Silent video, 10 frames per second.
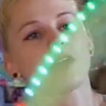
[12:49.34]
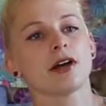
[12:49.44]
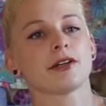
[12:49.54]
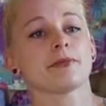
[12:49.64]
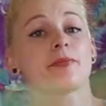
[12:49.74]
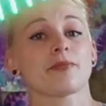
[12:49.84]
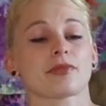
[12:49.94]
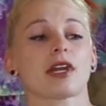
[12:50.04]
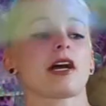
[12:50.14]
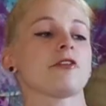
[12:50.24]

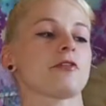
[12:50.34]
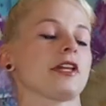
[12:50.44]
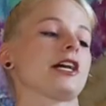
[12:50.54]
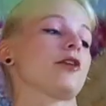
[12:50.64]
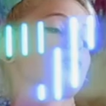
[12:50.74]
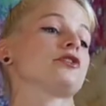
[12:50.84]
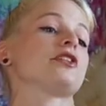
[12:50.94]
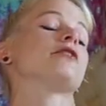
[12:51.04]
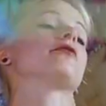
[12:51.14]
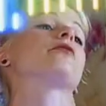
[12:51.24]
I feel like I almost
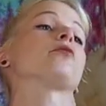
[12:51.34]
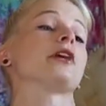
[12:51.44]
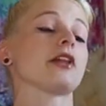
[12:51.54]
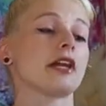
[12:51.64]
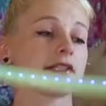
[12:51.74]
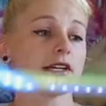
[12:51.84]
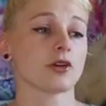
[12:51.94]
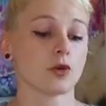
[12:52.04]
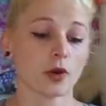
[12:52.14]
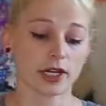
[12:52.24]
didn't realize how
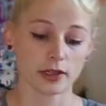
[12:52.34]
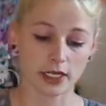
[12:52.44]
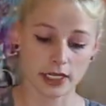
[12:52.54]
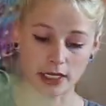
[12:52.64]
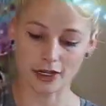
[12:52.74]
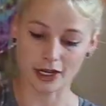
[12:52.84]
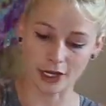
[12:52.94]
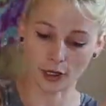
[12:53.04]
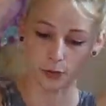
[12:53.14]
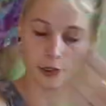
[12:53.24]
quickly
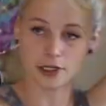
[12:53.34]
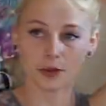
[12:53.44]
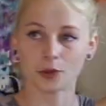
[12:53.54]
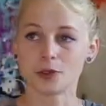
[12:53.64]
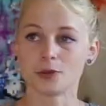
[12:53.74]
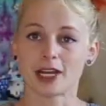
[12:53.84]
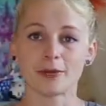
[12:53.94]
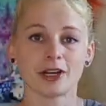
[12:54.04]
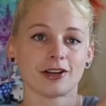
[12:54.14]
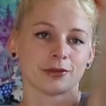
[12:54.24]
an upgraded hula hoop
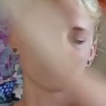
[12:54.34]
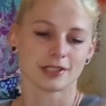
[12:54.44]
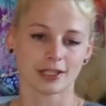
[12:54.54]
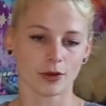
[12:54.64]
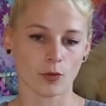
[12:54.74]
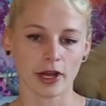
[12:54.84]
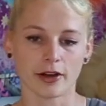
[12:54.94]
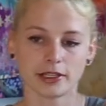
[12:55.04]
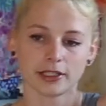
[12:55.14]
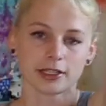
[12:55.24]
came out. I was like, wow,
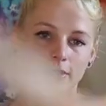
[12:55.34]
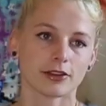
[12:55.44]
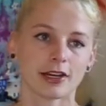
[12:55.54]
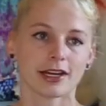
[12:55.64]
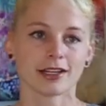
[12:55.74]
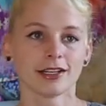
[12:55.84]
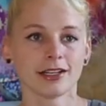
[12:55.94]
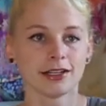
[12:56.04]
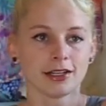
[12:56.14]
I need to get that.